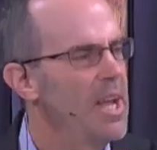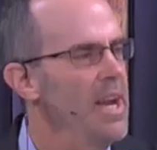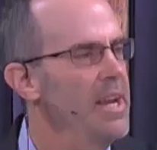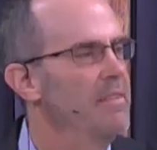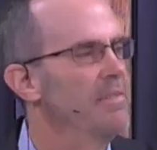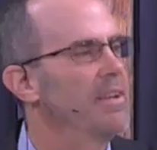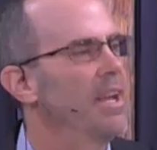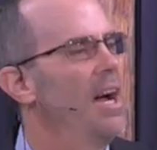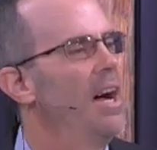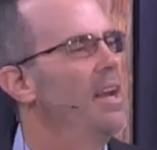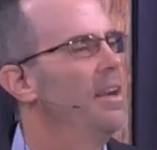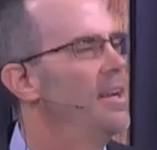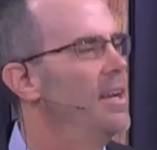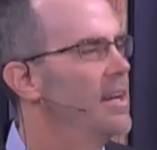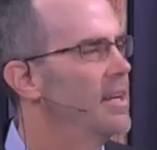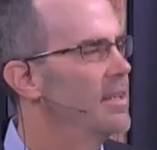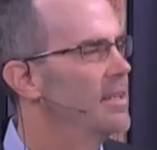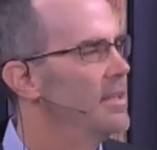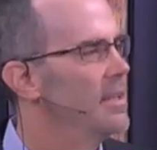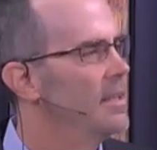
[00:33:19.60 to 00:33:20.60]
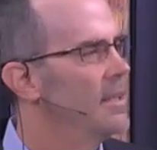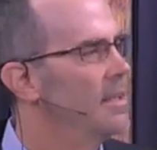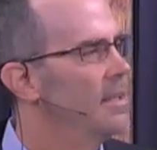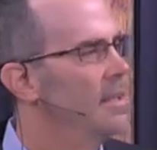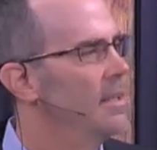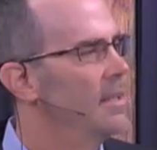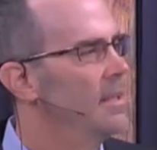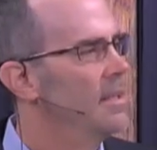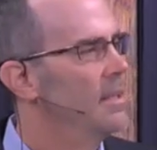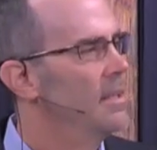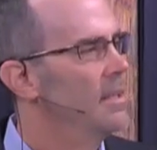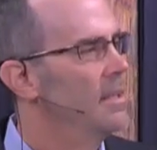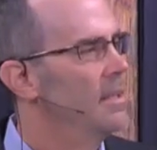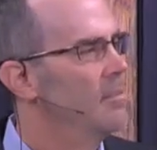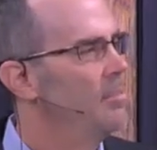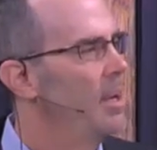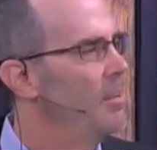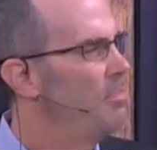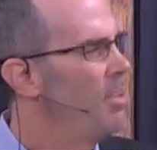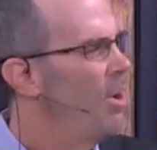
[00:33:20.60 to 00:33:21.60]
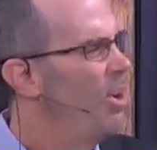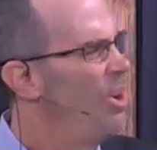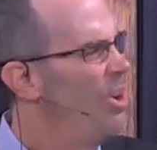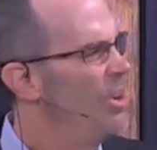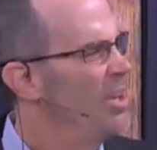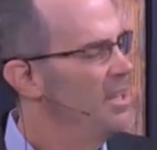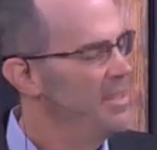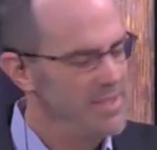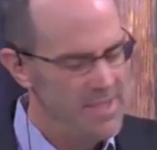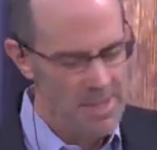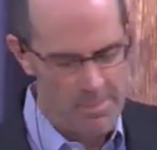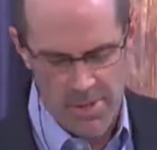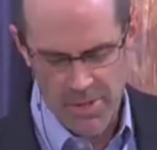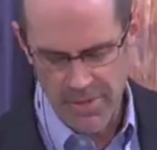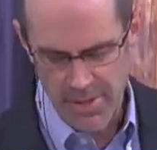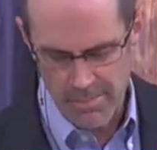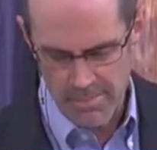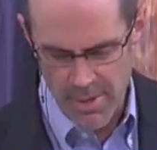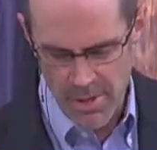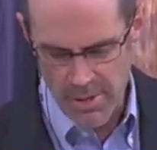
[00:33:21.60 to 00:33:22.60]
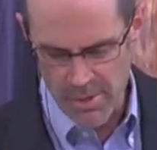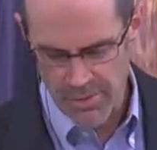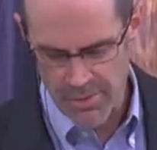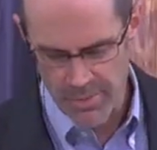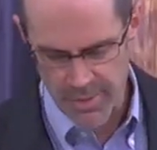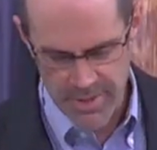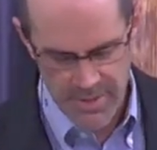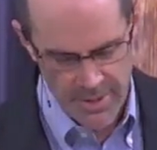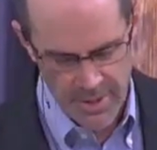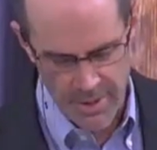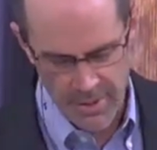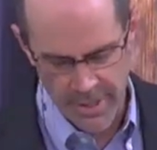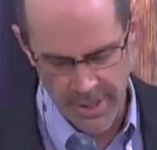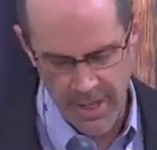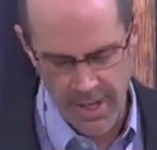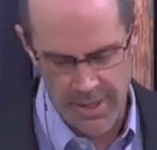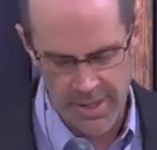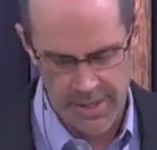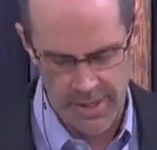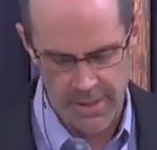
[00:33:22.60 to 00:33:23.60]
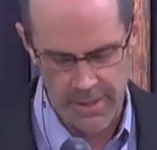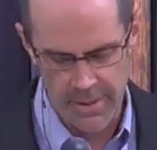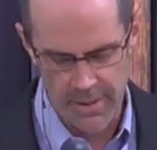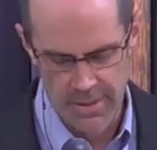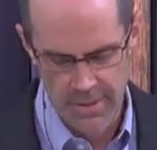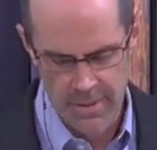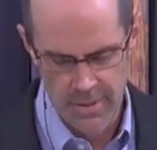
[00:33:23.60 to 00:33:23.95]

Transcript: of conduct by Paul and Timothy both, what's going on here.